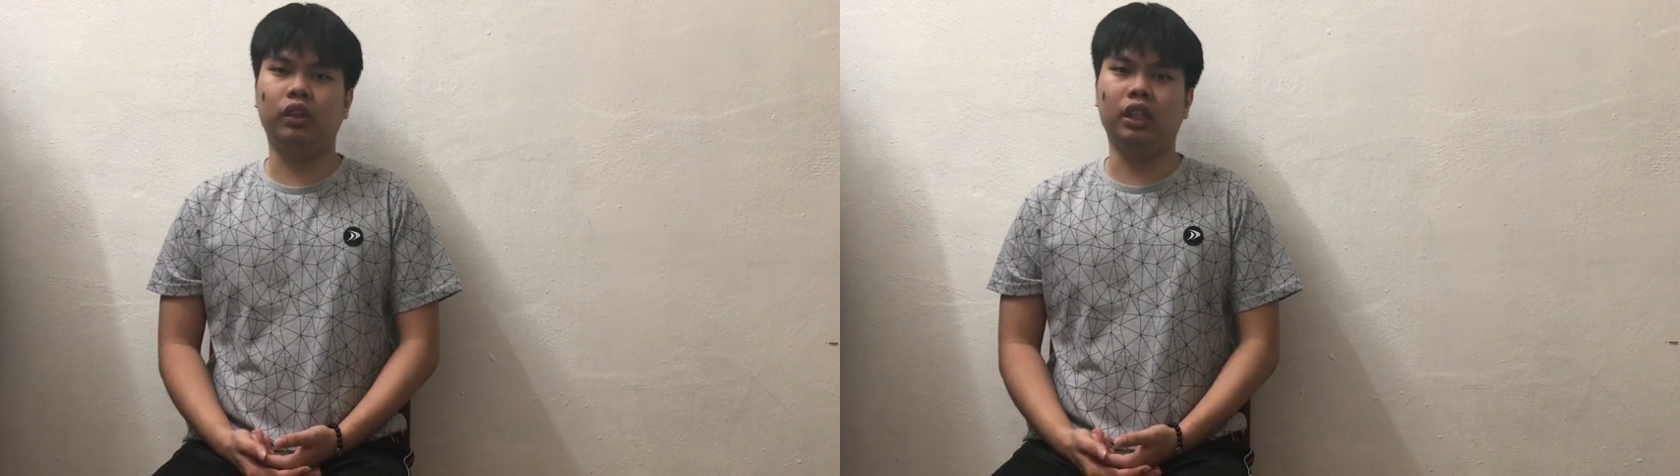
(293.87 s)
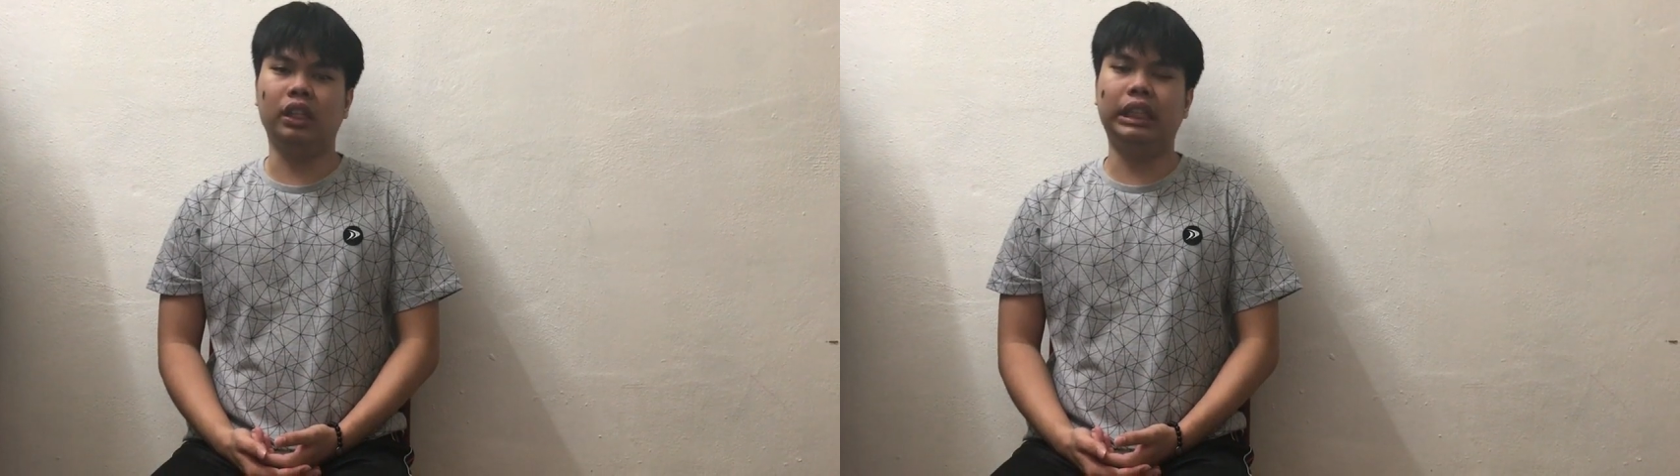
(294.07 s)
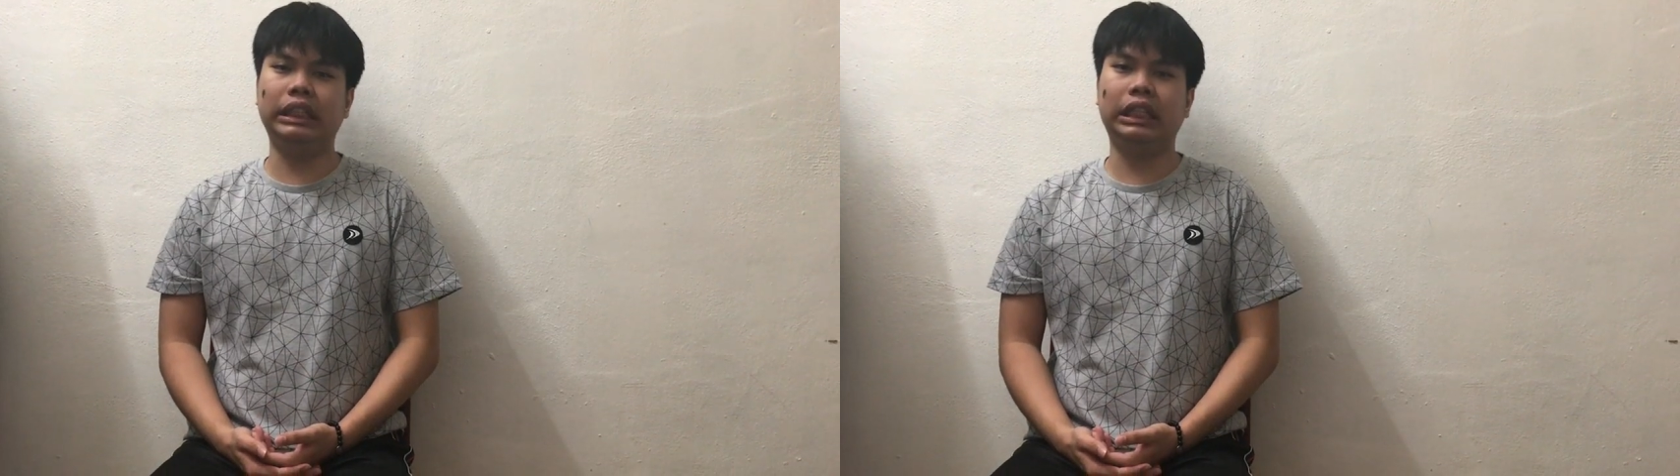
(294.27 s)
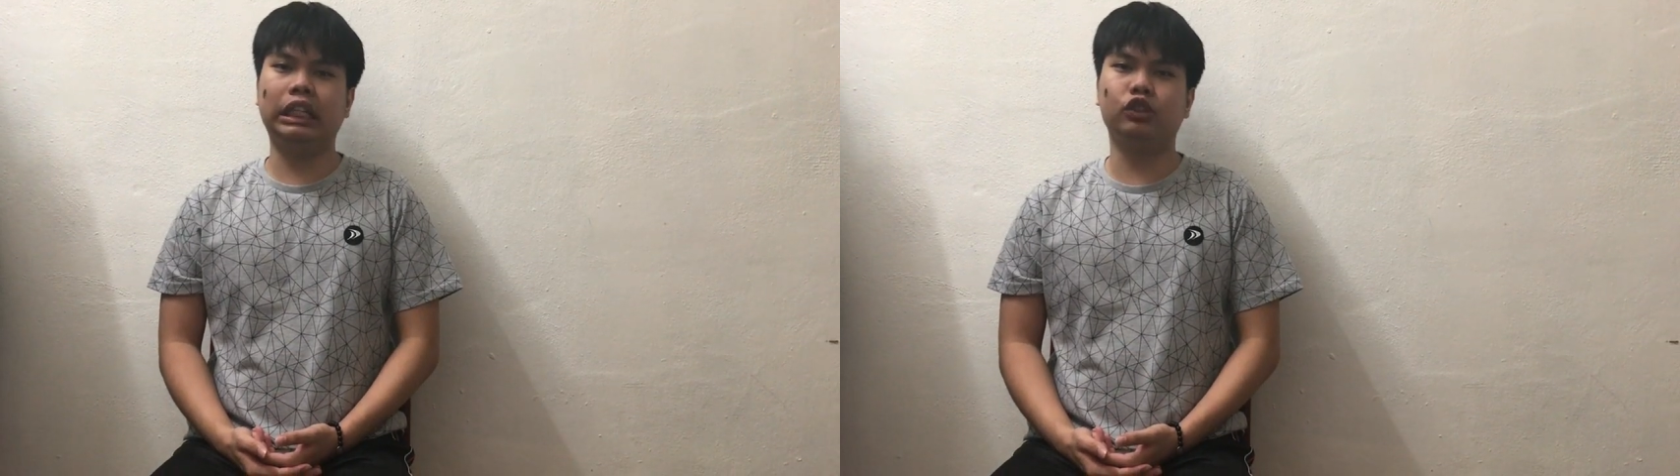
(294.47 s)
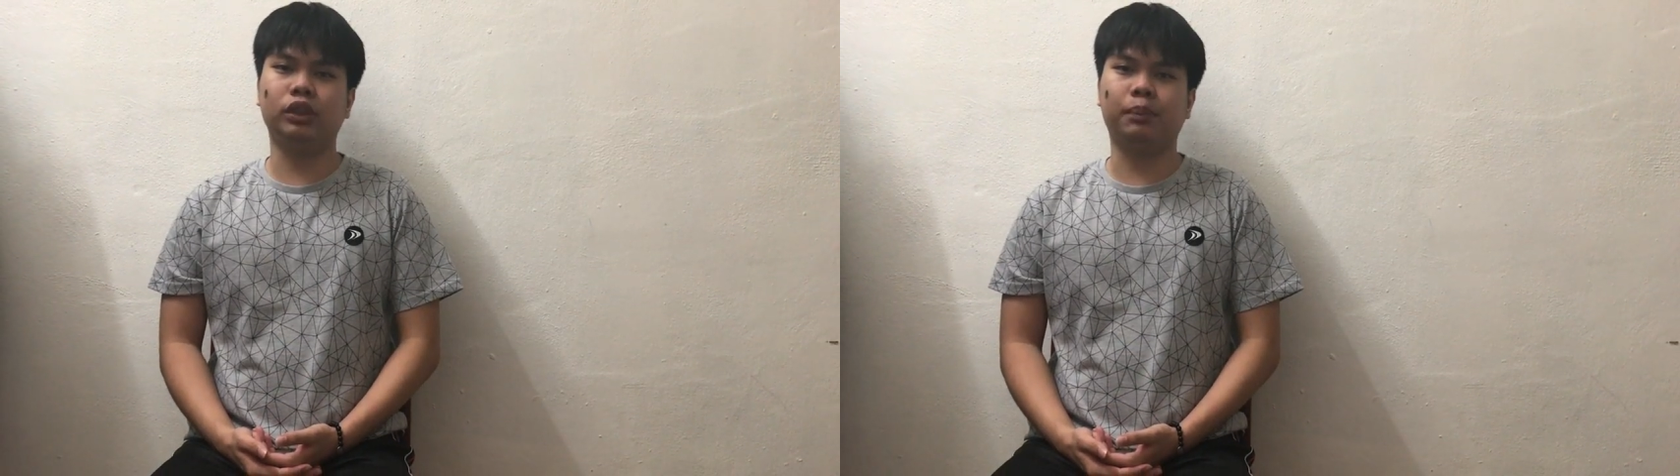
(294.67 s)
the data
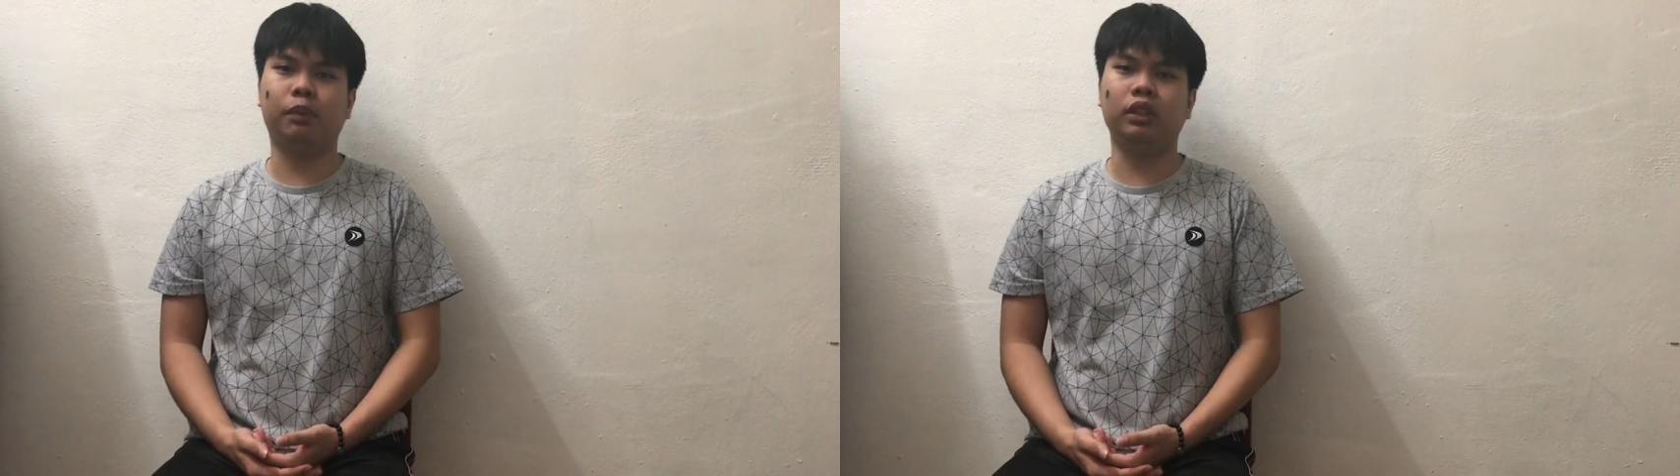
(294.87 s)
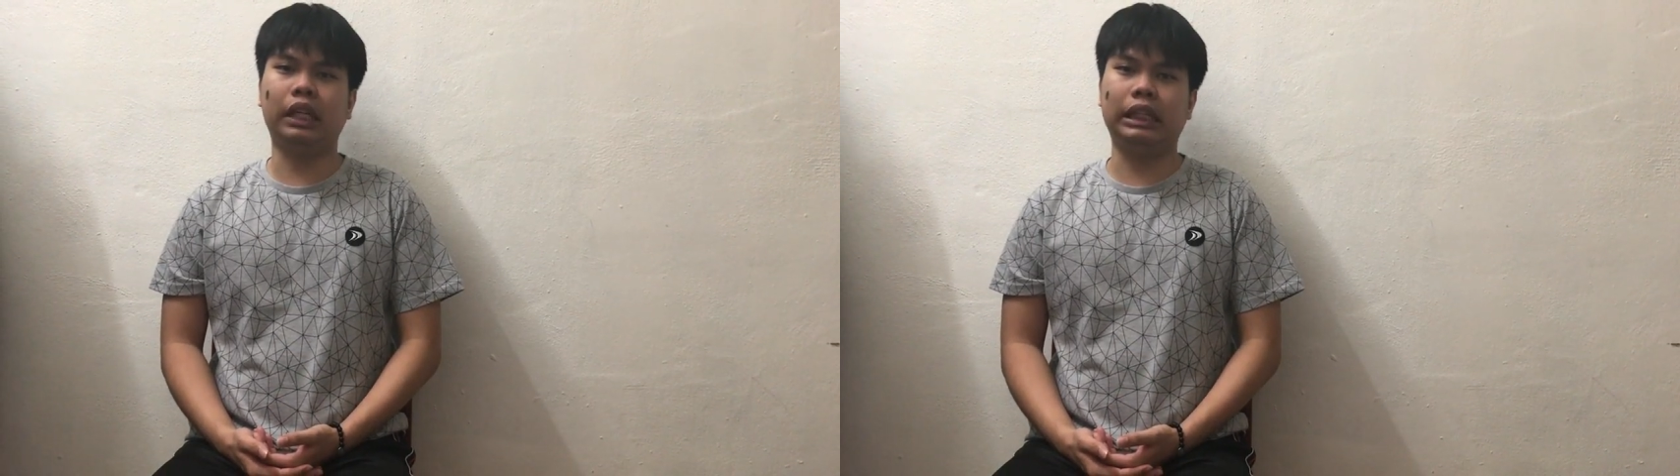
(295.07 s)
to support the